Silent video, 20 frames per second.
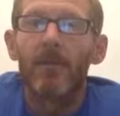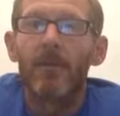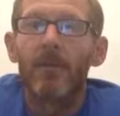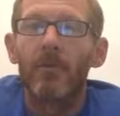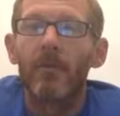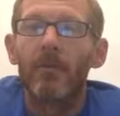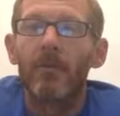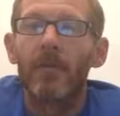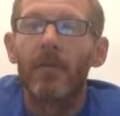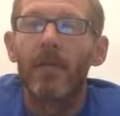with
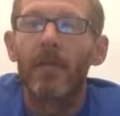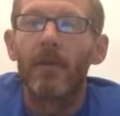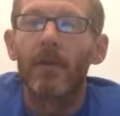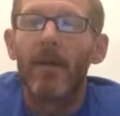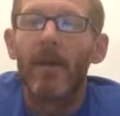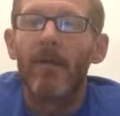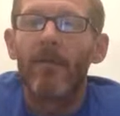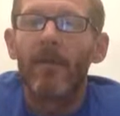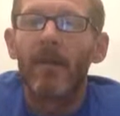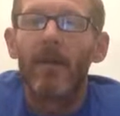students and
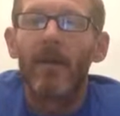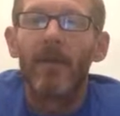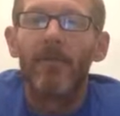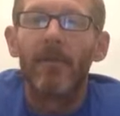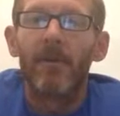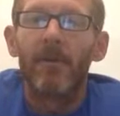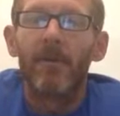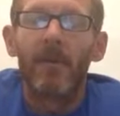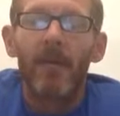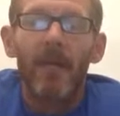you have to
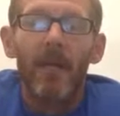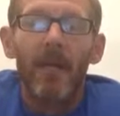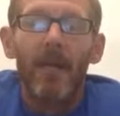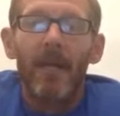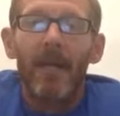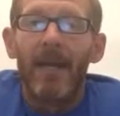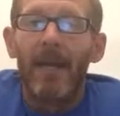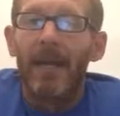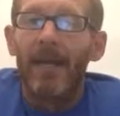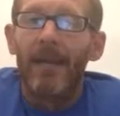love them.
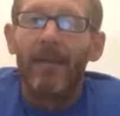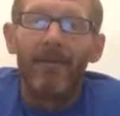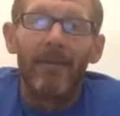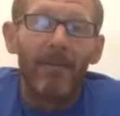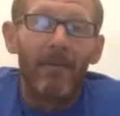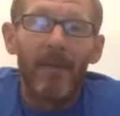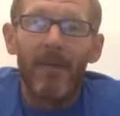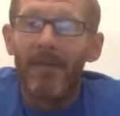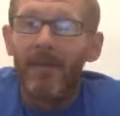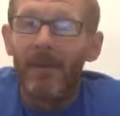And love
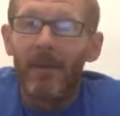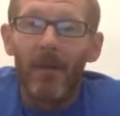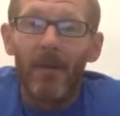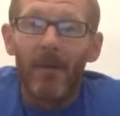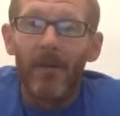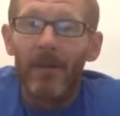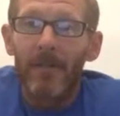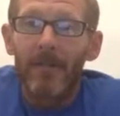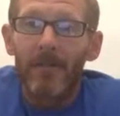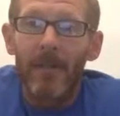them doesn't
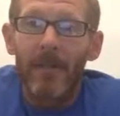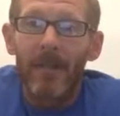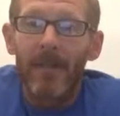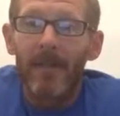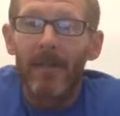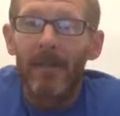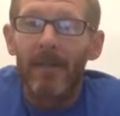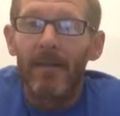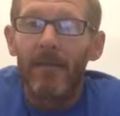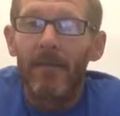always
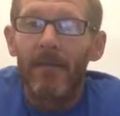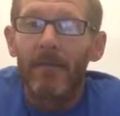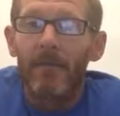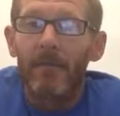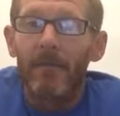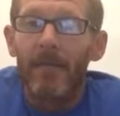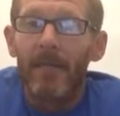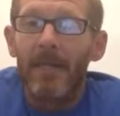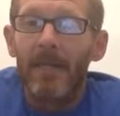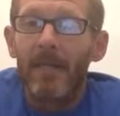mean
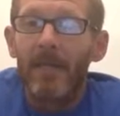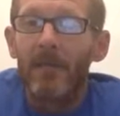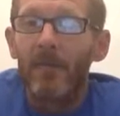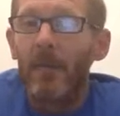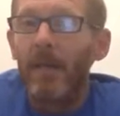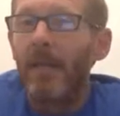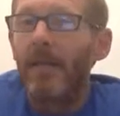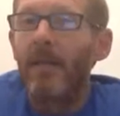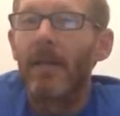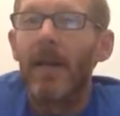being
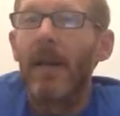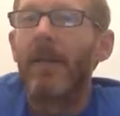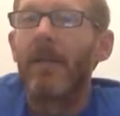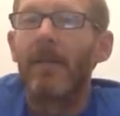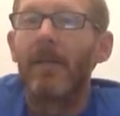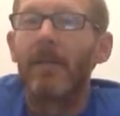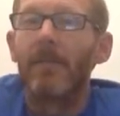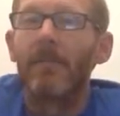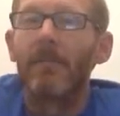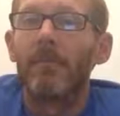sweet and kind
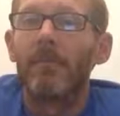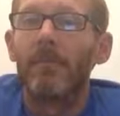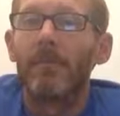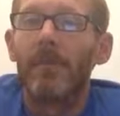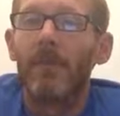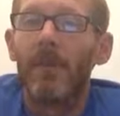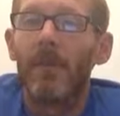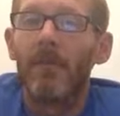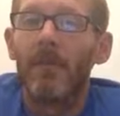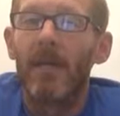to them.
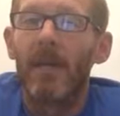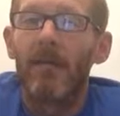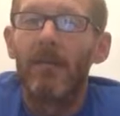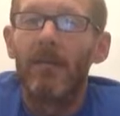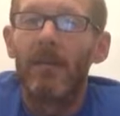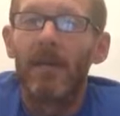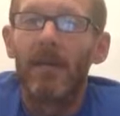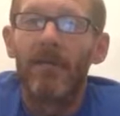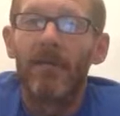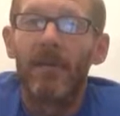
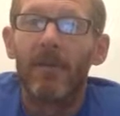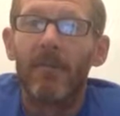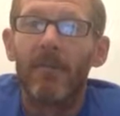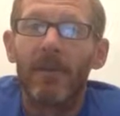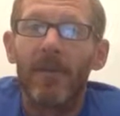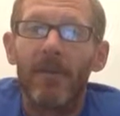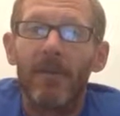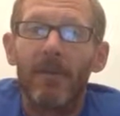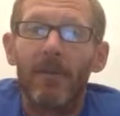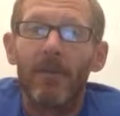Sometimes love them
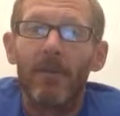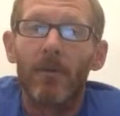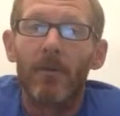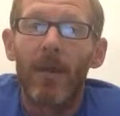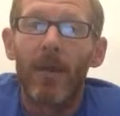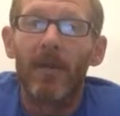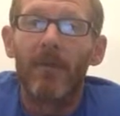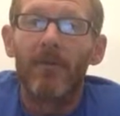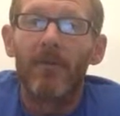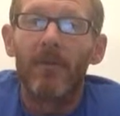means you
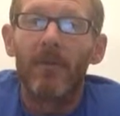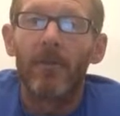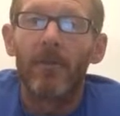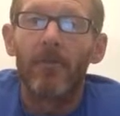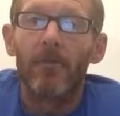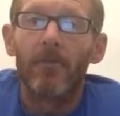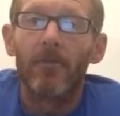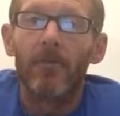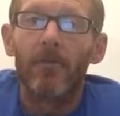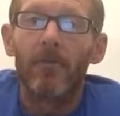have
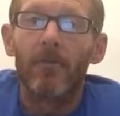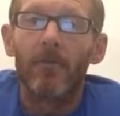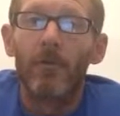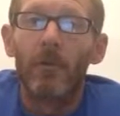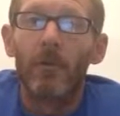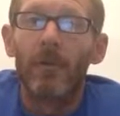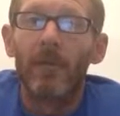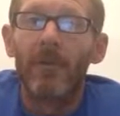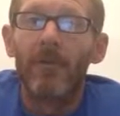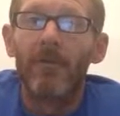to
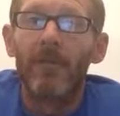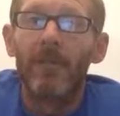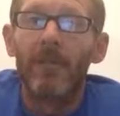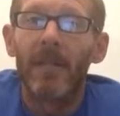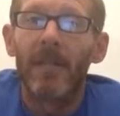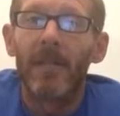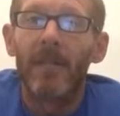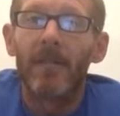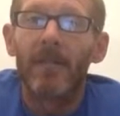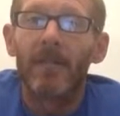do whatever it
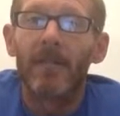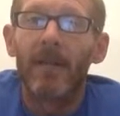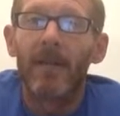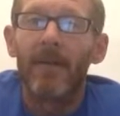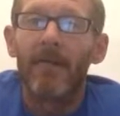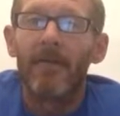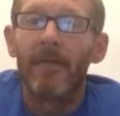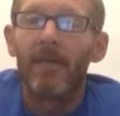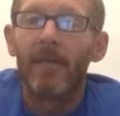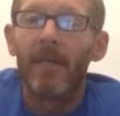takes. You
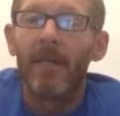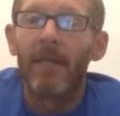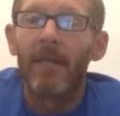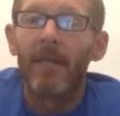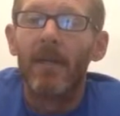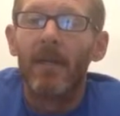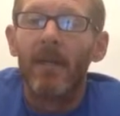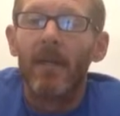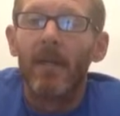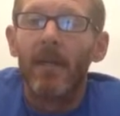have to
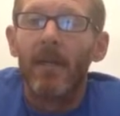be